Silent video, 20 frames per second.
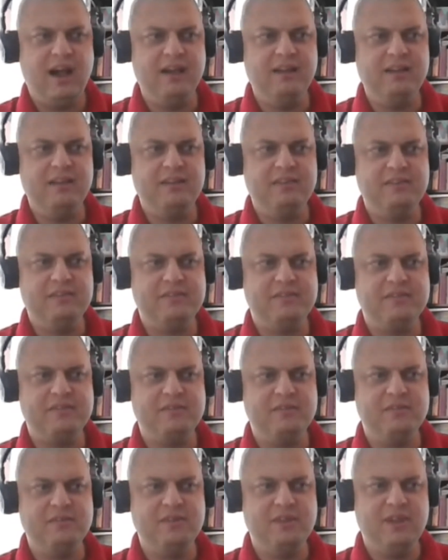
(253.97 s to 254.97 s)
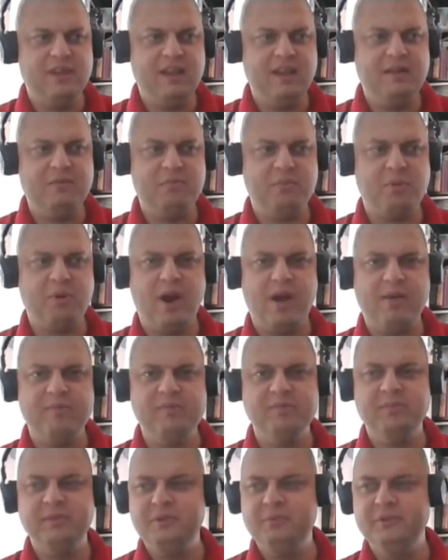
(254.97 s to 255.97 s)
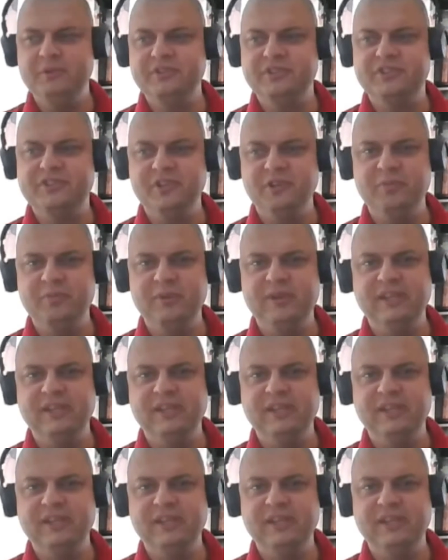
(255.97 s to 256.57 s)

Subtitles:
it probably would still